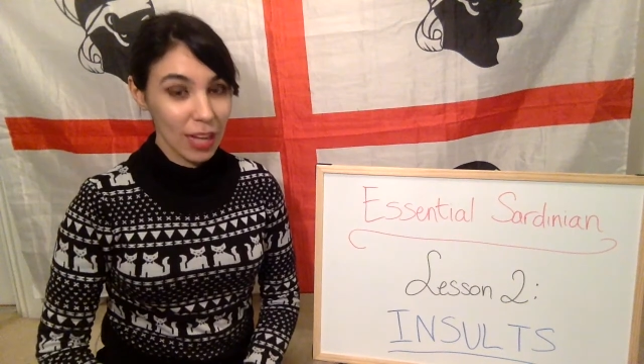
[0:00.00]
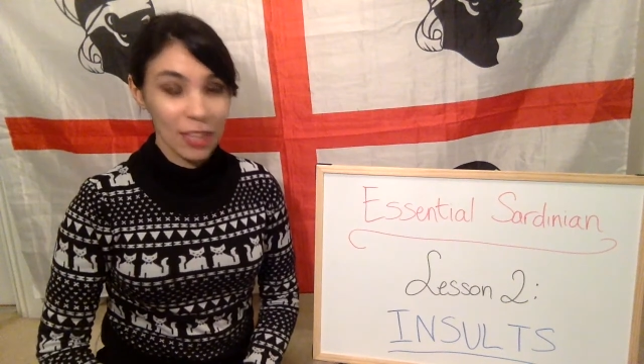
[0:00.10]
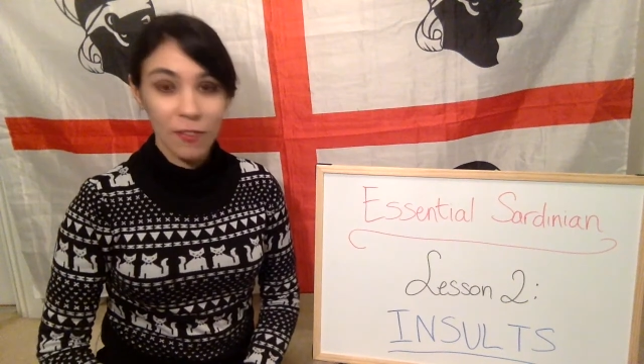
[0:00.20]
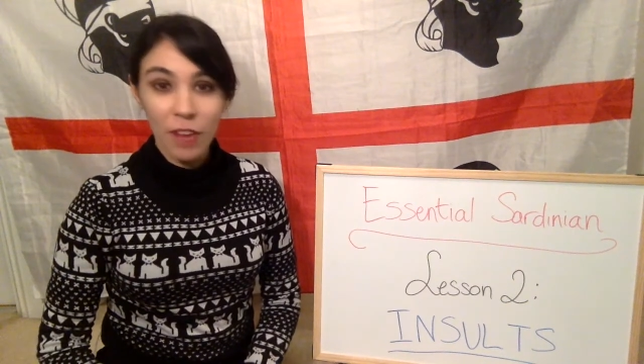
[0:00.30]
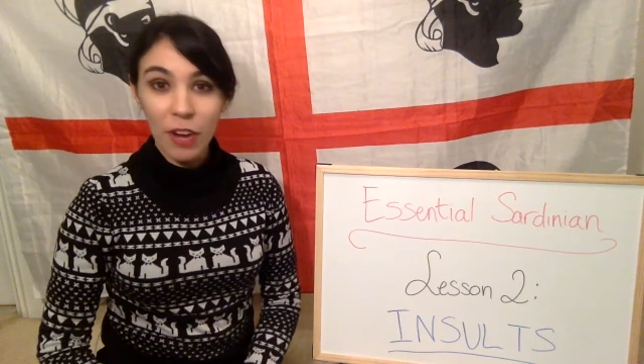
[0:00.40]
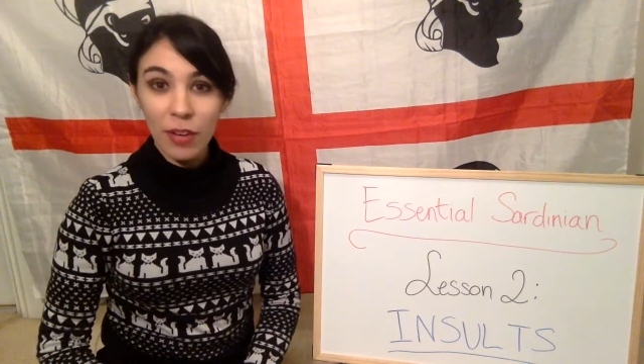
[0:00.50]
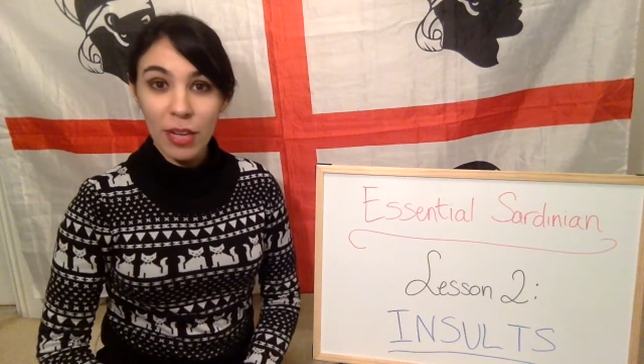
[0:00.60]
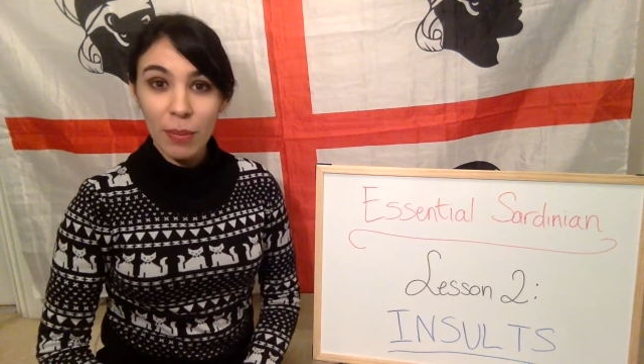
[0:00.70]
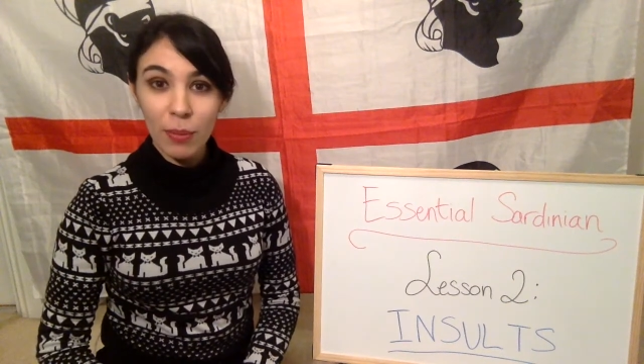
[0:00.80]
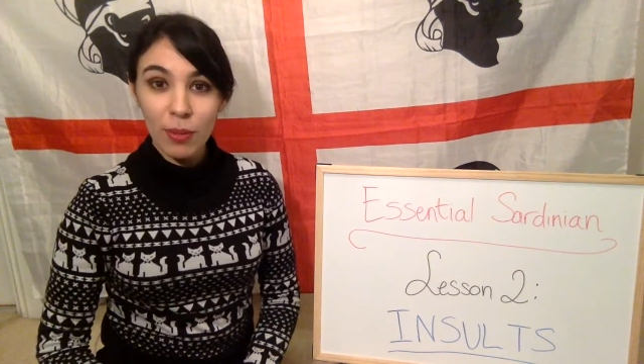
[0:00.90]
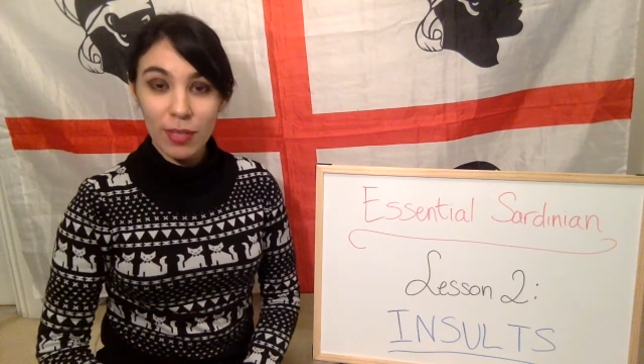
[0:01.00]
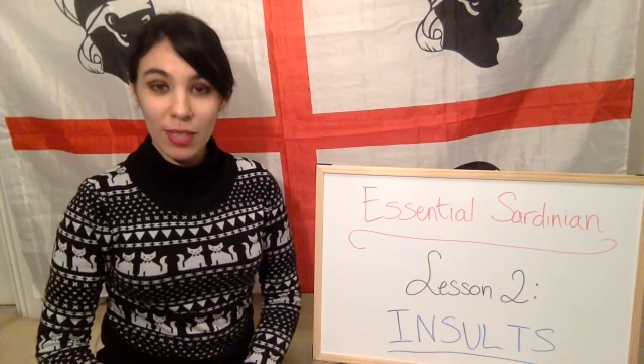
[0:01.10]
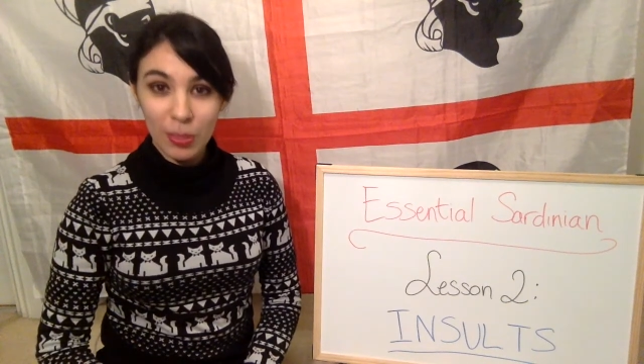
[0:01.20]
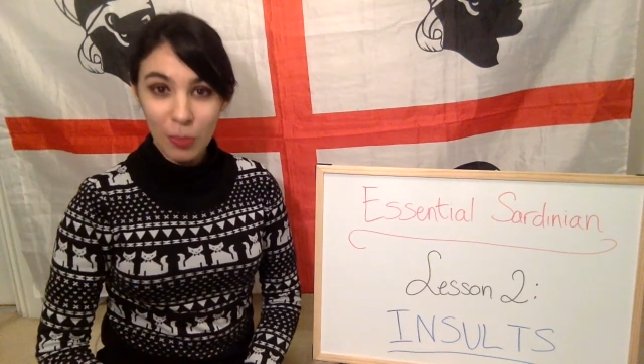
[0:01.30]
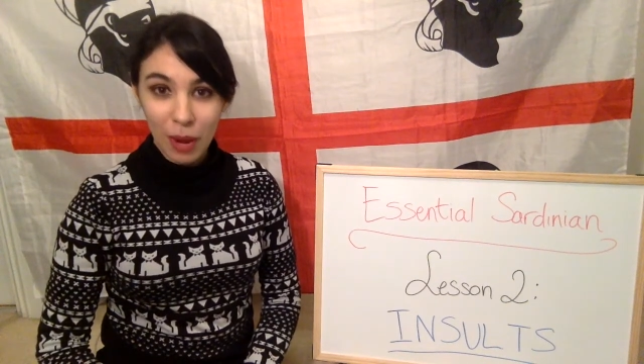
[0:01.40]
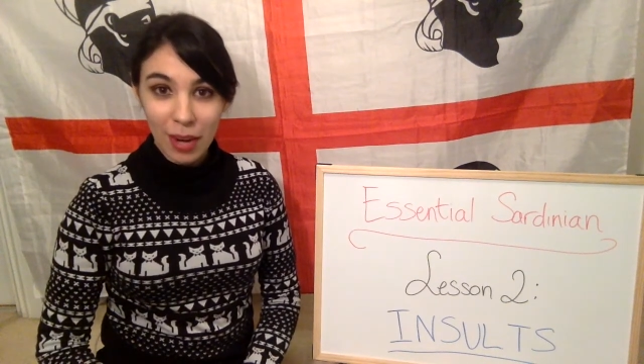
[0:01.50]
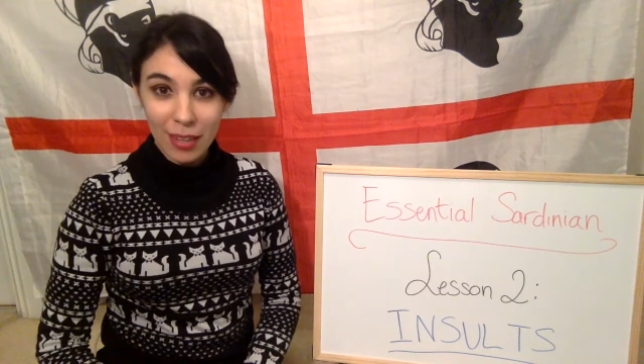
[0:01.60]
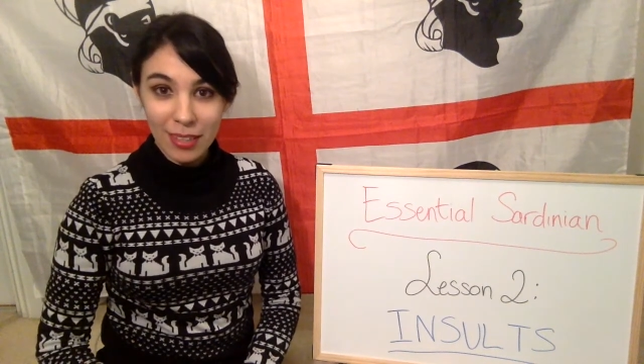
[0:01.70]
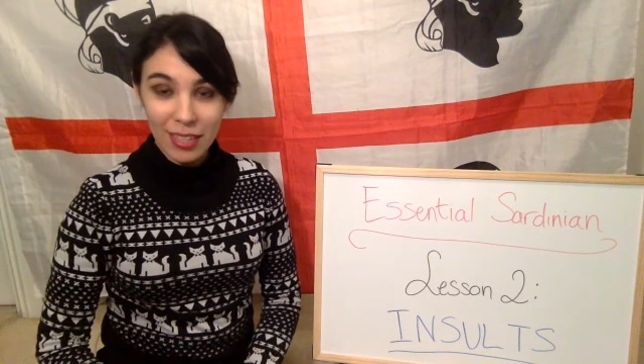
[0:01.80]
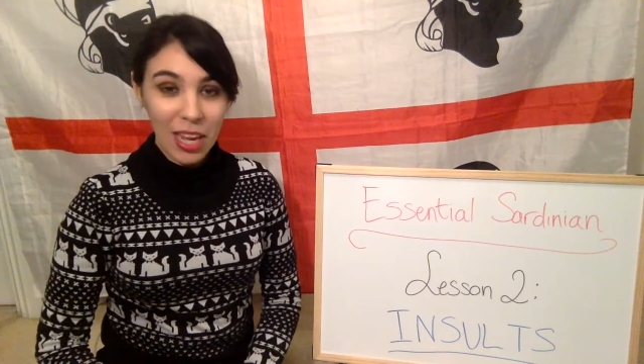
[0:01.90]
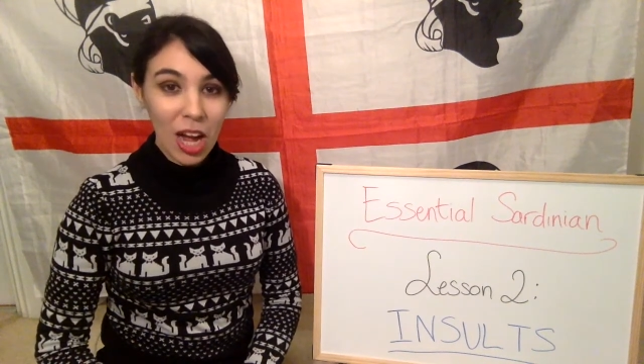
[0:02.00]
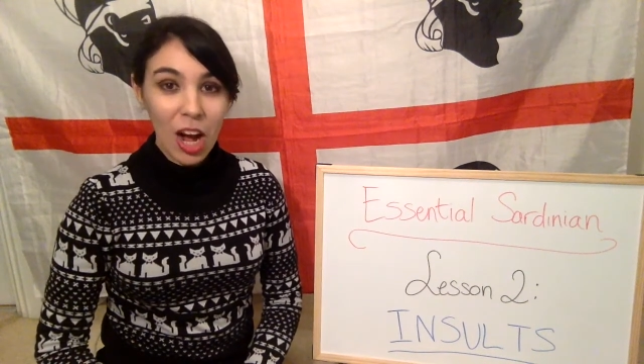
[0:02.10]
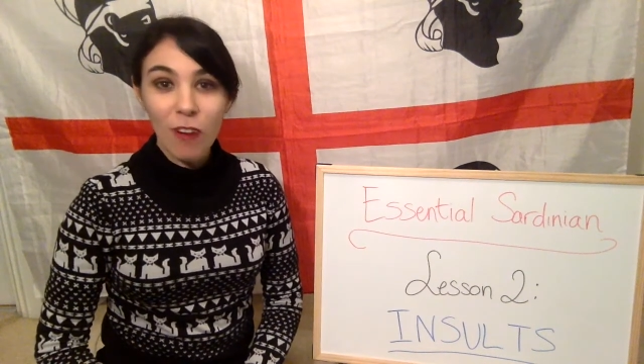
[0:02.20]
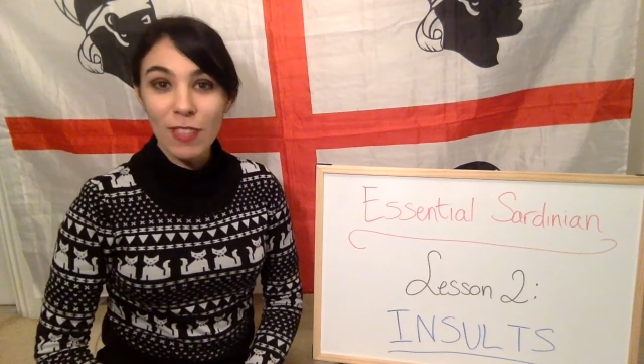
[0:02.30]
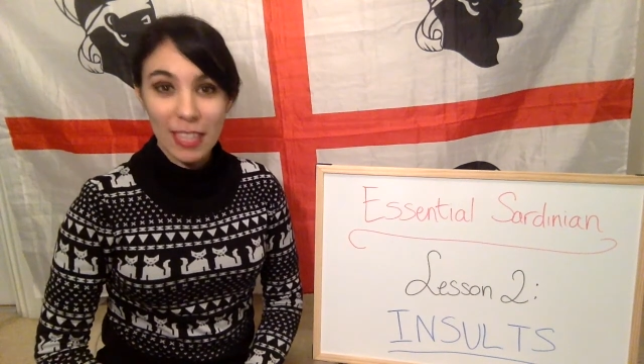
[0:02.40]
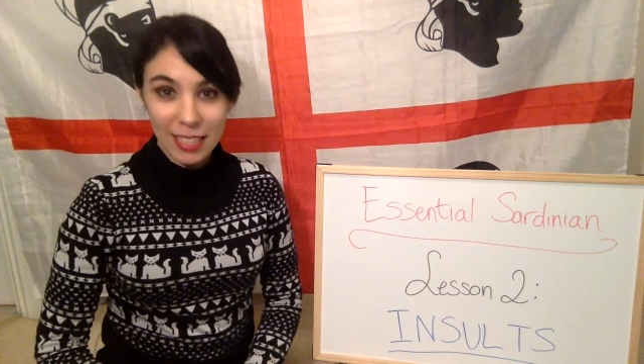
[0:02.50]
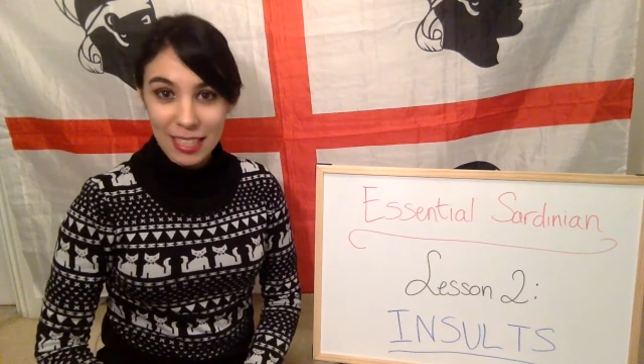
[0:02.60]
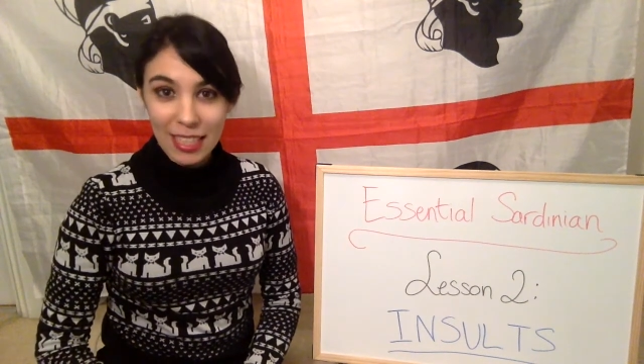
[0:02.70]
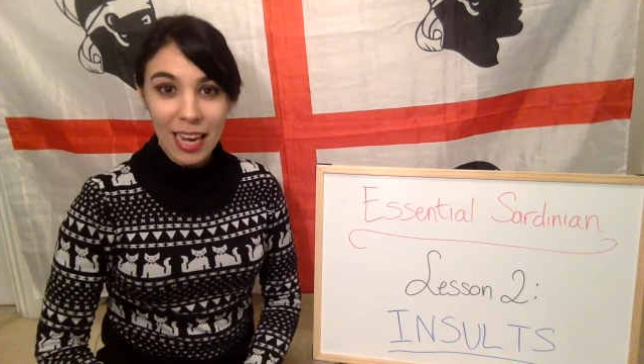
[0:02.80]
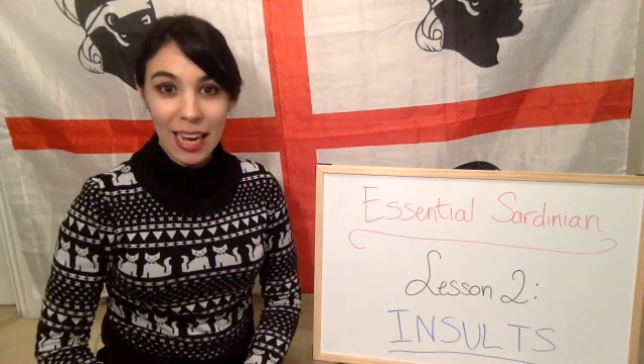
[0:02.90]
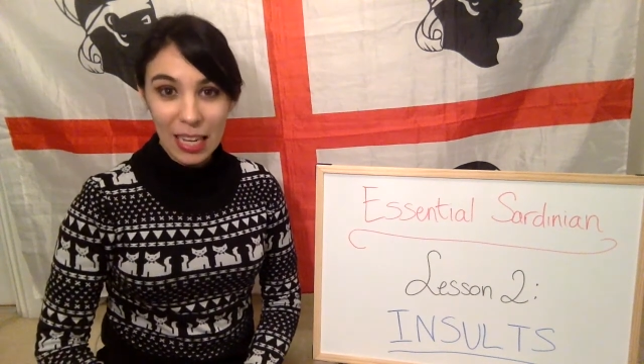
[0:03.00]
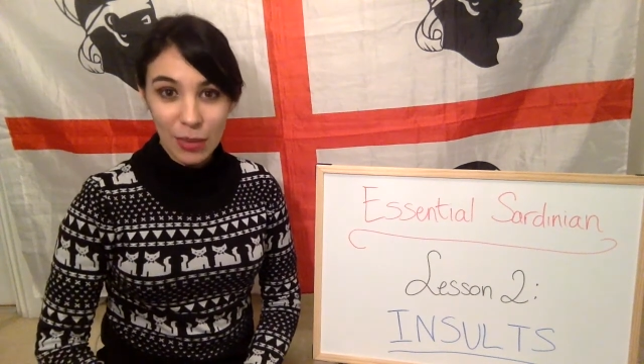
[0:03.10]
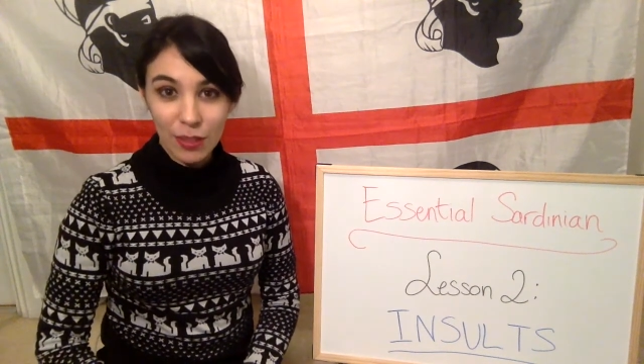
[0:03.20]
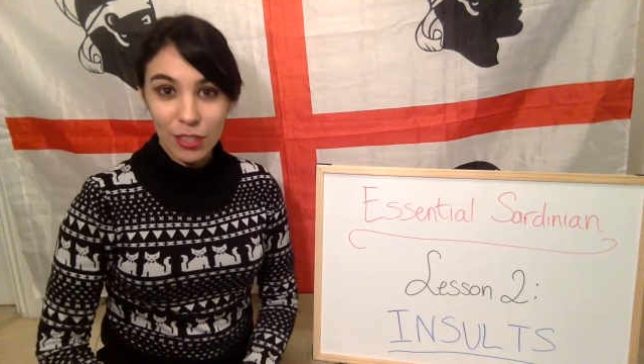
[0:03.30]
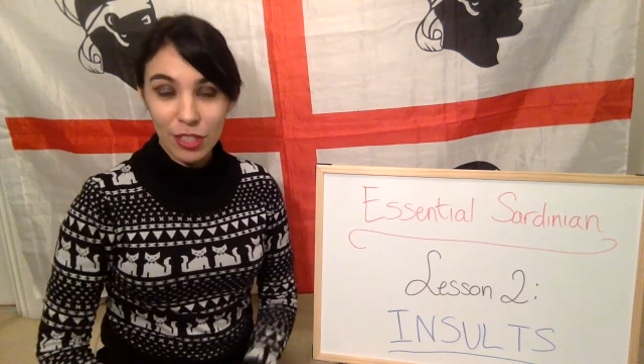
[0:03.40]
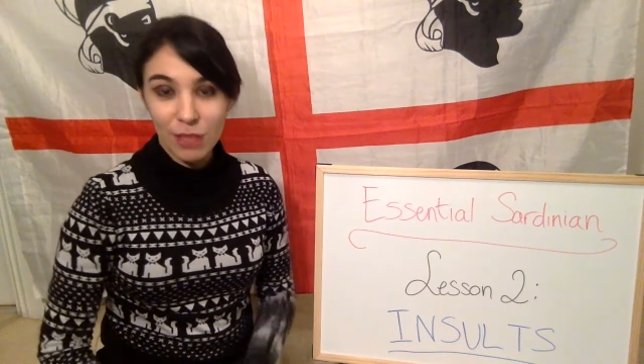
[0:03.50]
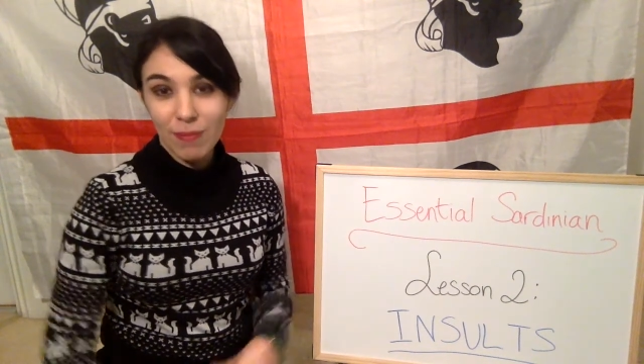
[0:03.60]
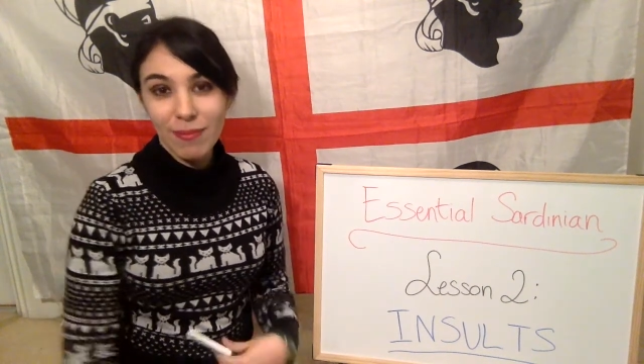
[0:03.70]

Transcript: at a very important part of Sardinian language: